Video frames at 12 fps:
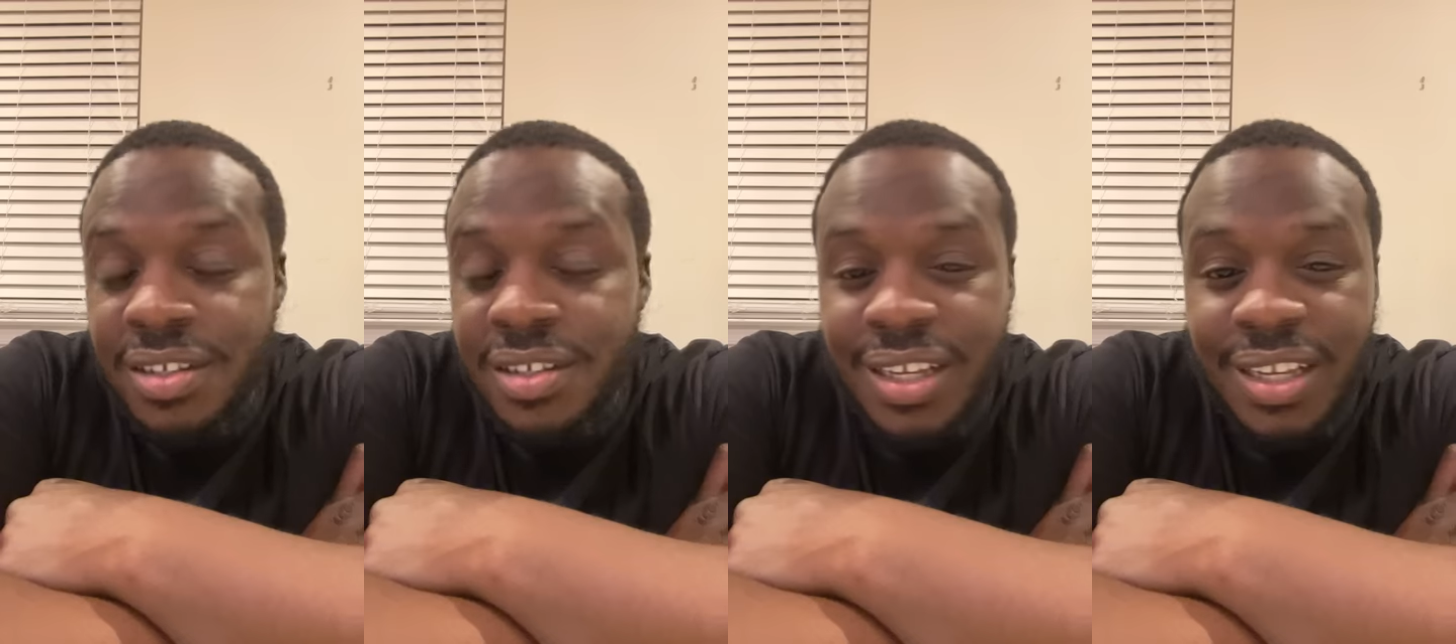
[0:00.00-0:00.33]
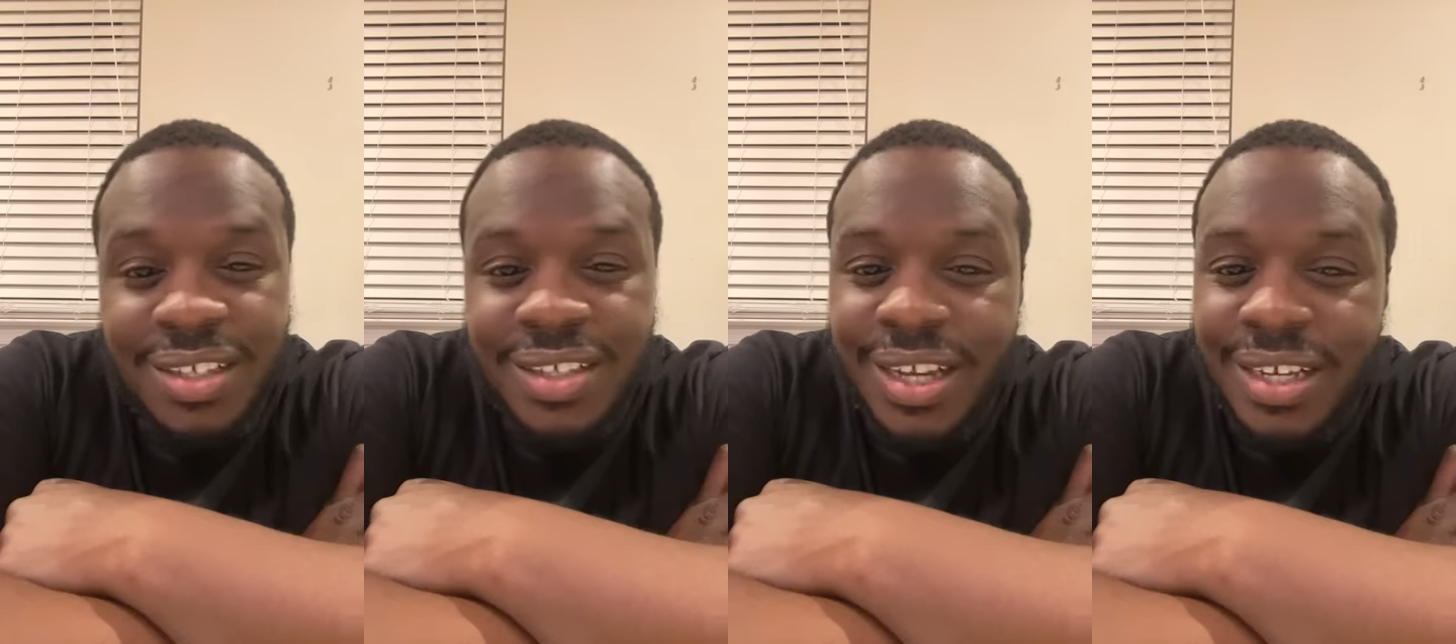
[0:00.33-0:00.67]

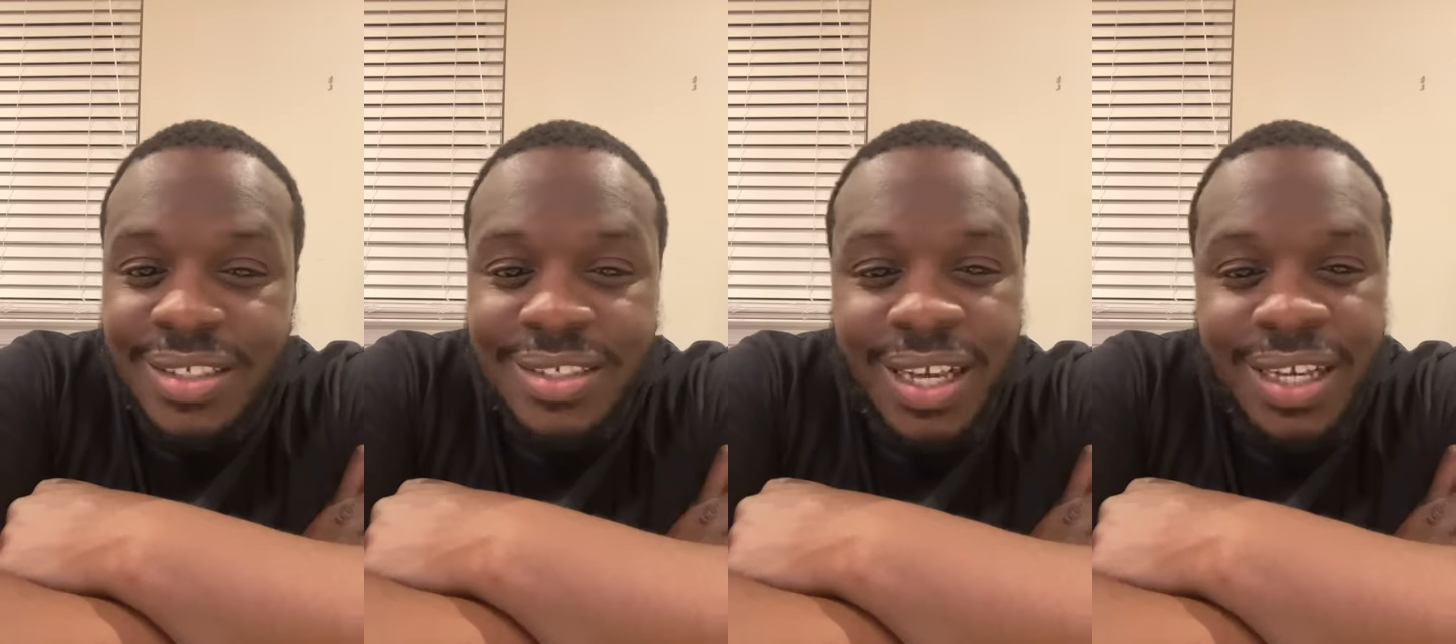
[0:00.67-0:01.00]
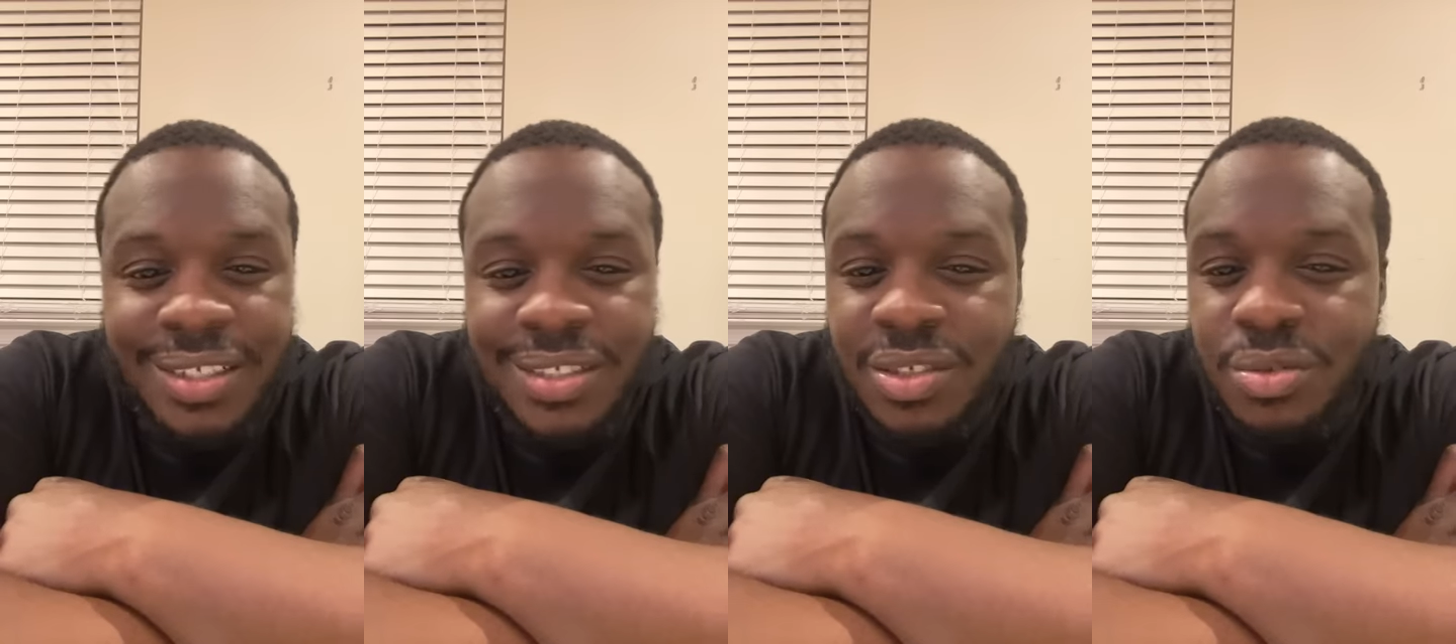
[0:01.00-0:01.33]
like
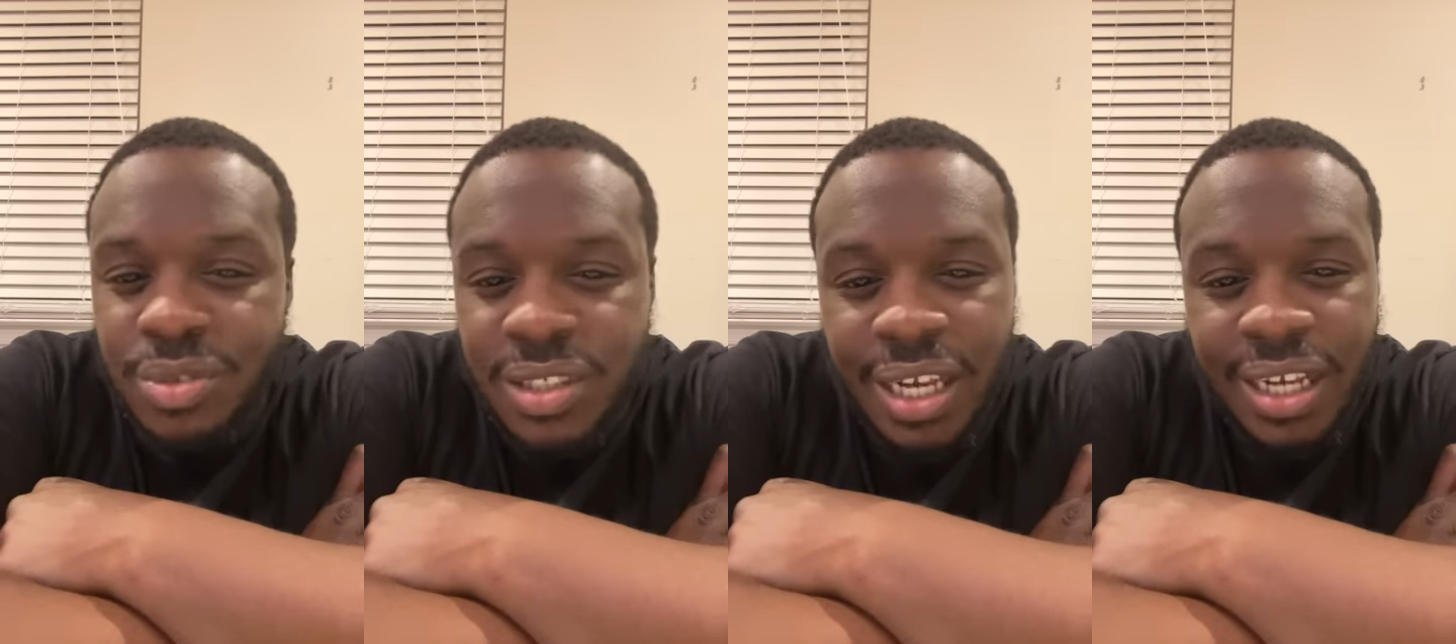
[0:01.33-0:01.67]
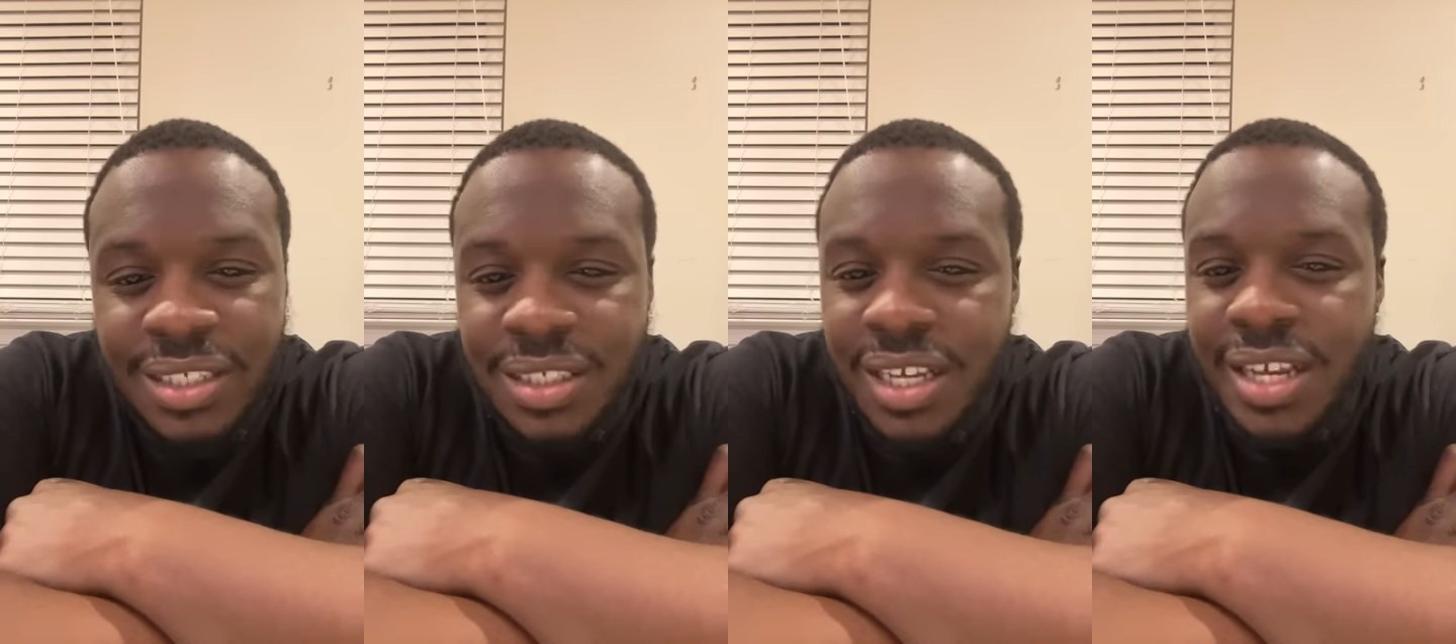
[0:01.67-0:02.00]
a 2
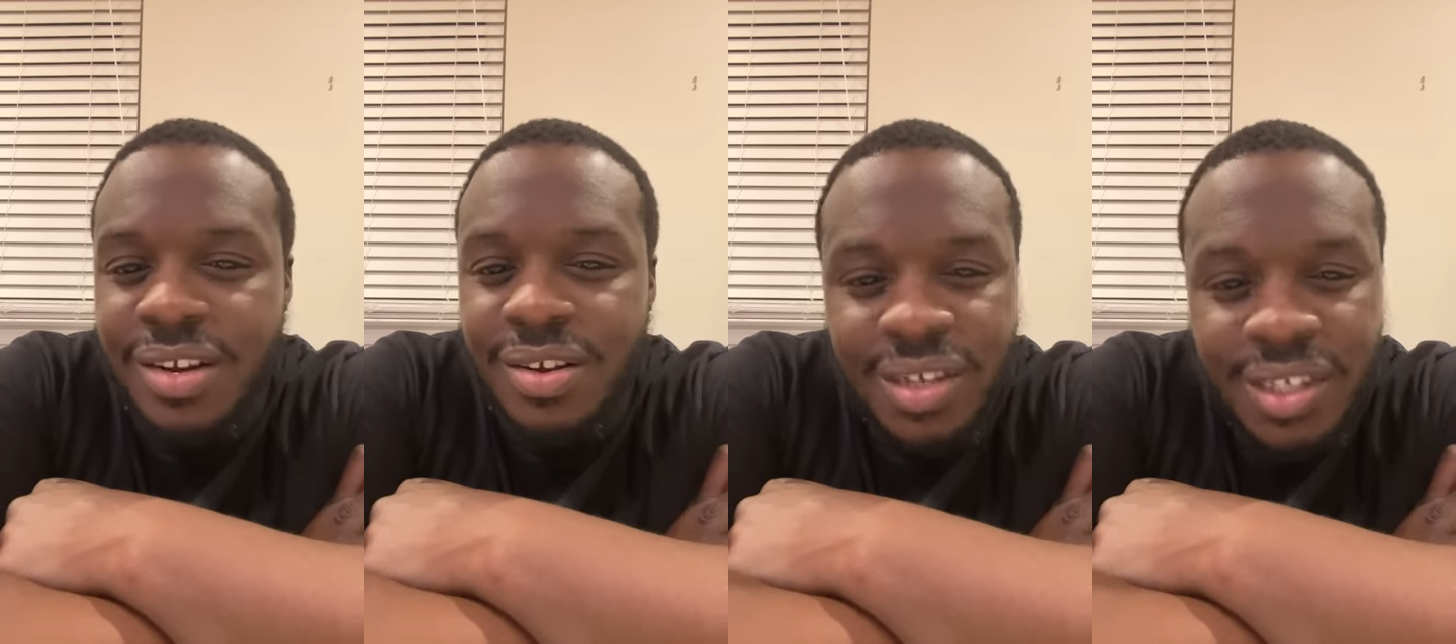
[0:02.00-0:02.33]
seconds later,